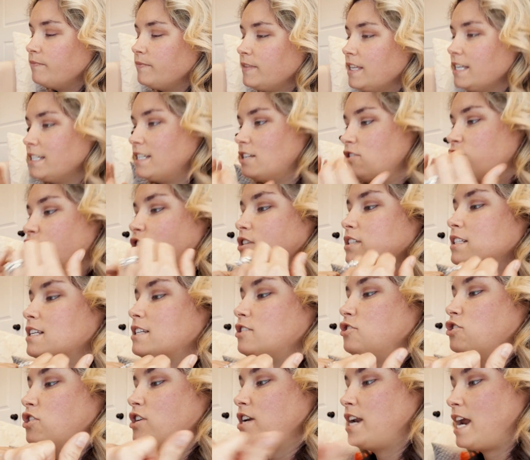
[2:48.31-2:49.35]
this is just a
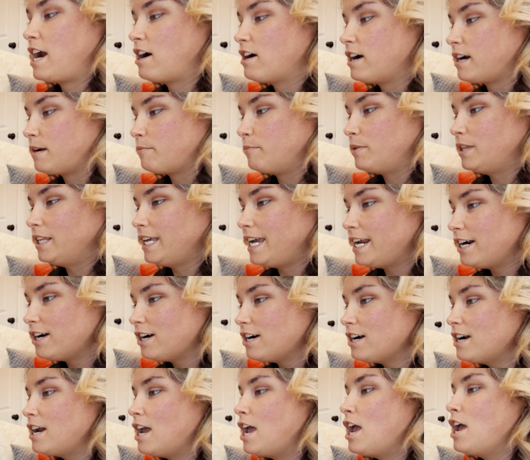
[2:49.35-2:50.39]
generic
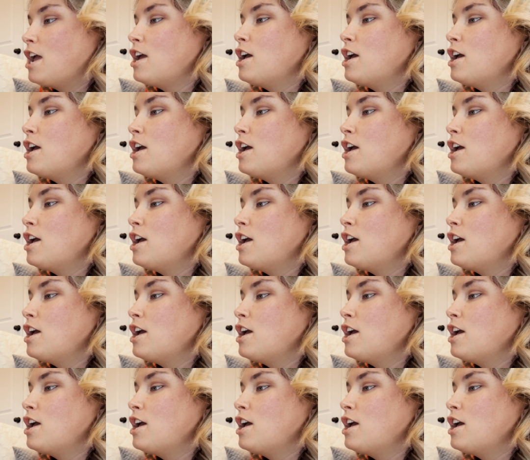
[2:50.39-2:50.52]
planner.